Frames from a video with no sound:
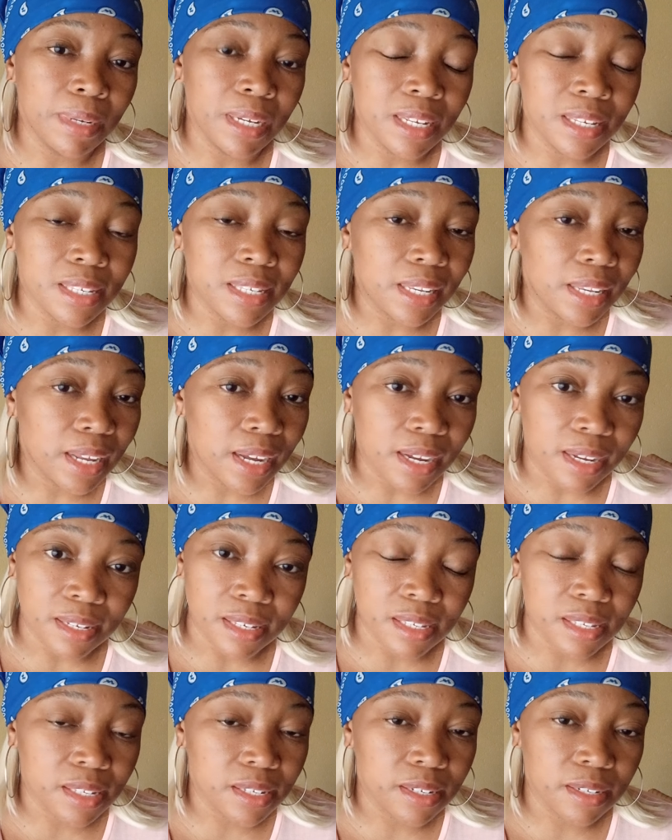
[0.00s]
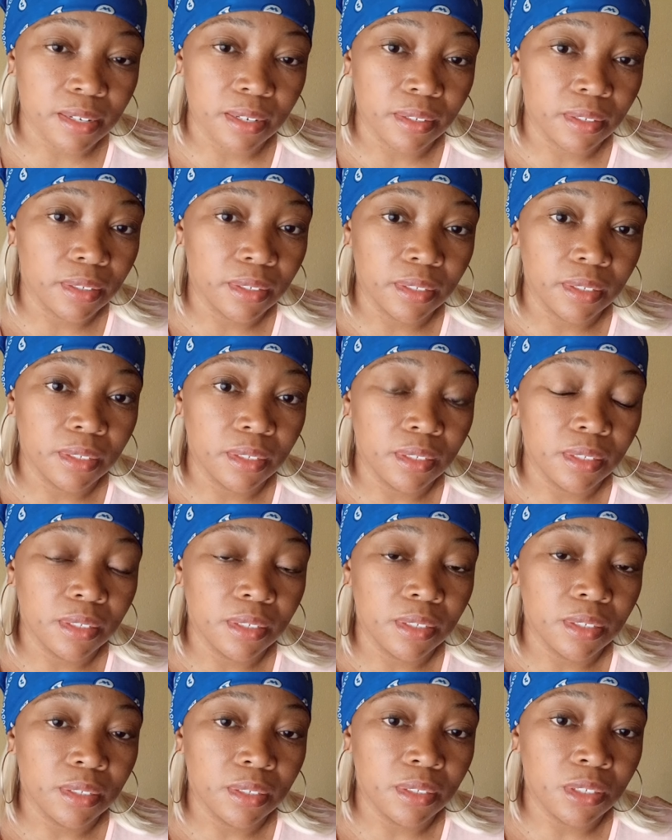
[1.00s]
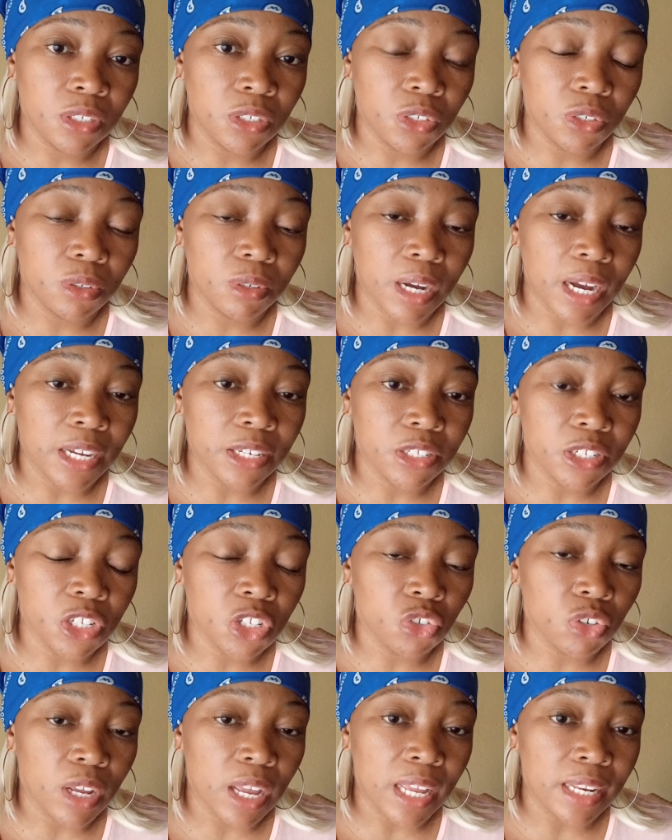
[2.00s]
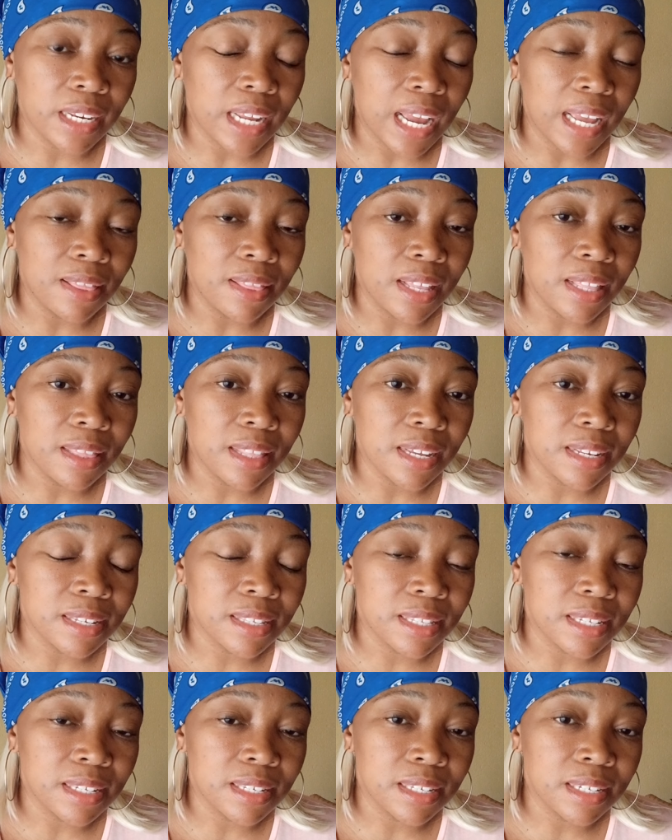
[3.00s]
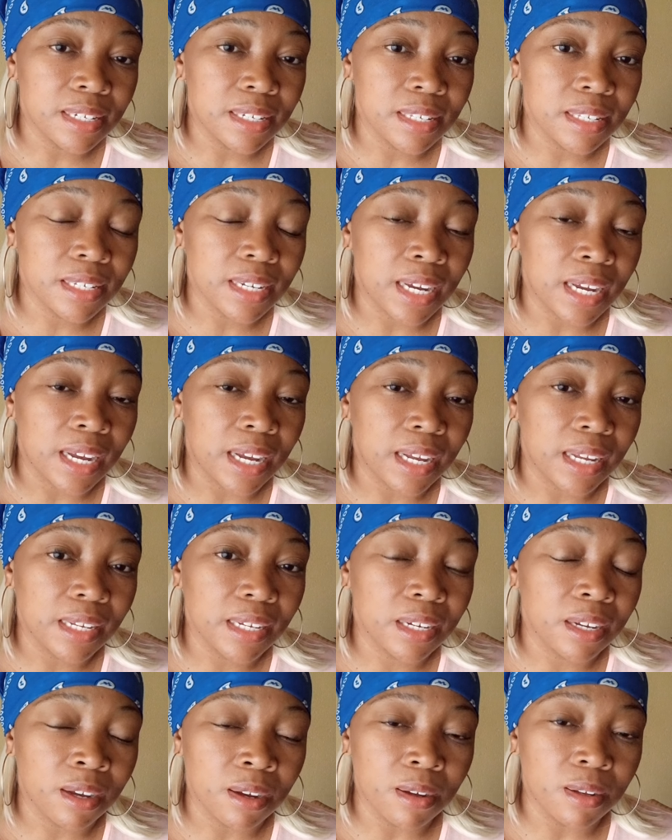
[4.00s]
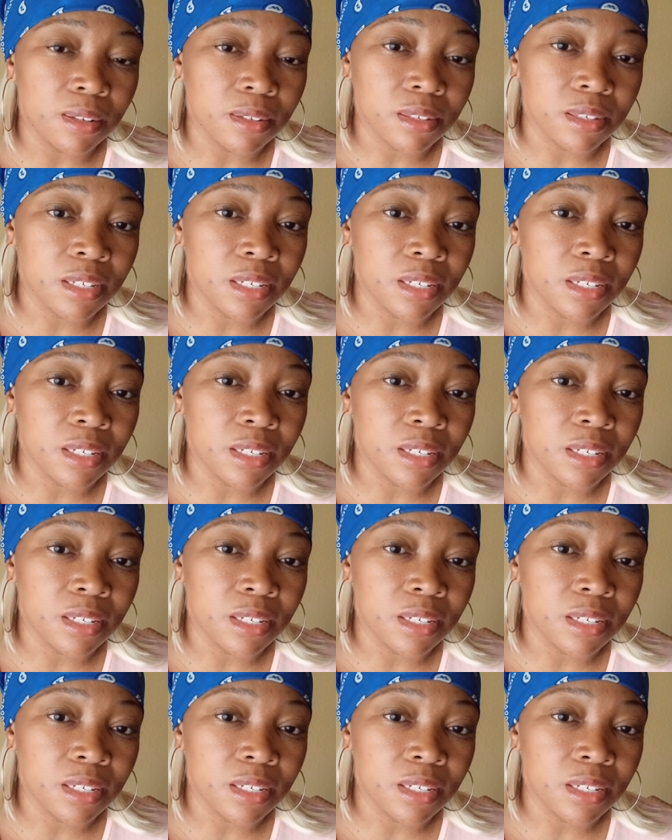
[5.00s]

It's lust. You know, there's just cults.